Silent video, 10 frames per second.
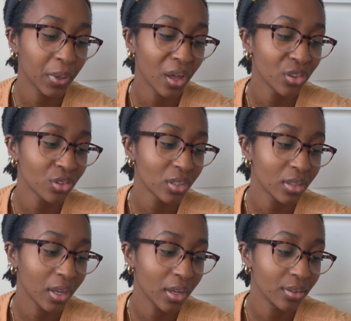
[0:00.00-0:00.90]
other than
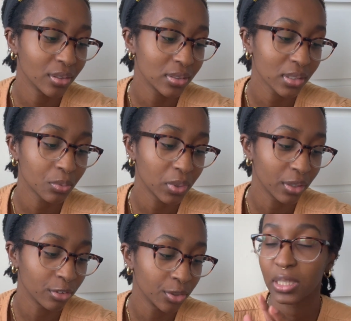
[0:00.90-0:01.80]
that, it's like
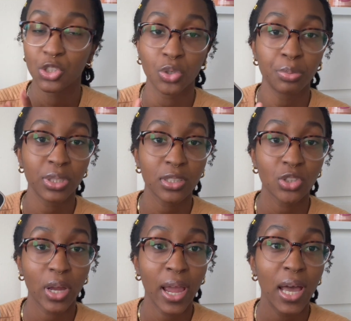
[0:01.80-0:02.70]
whatever. The screen protector
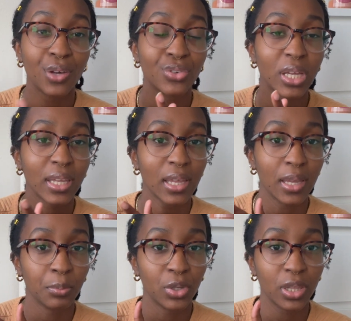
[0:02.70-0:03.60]
I have, it
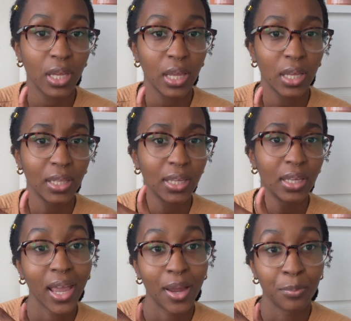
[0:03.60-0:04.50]
came with a like
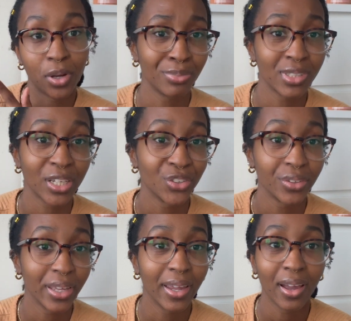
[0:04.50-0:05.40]
camera protector
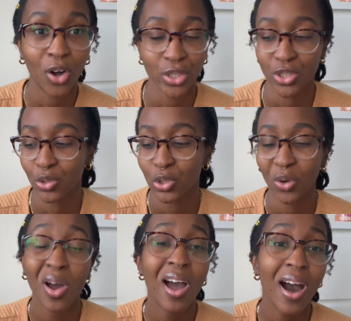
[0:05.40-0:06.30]
thing also. So
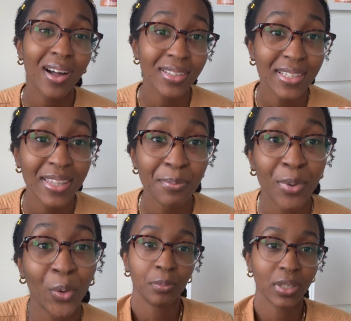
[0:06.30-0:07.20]
I'll link them
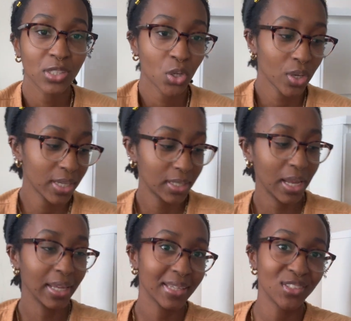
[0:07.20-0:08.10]
both. Let's go ahead
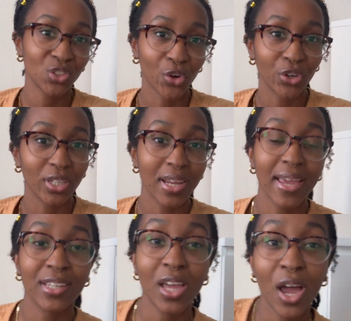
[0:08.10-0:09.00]
and get started
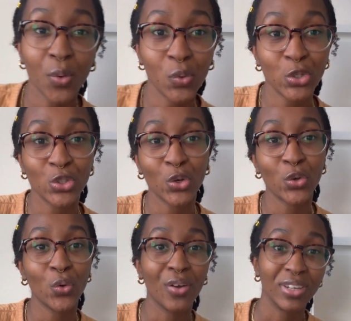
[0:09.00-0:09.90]
and I will show
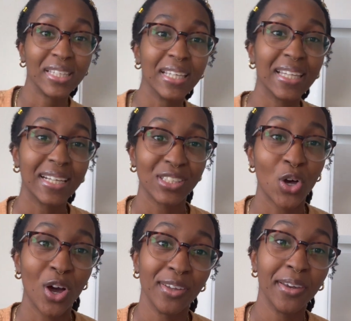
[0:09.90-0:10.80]
you everything that is
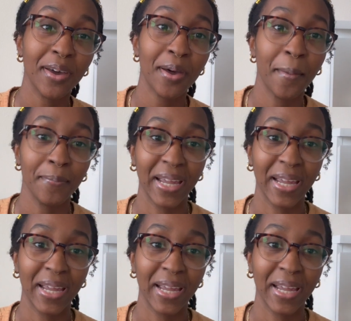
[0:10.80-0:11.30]
on my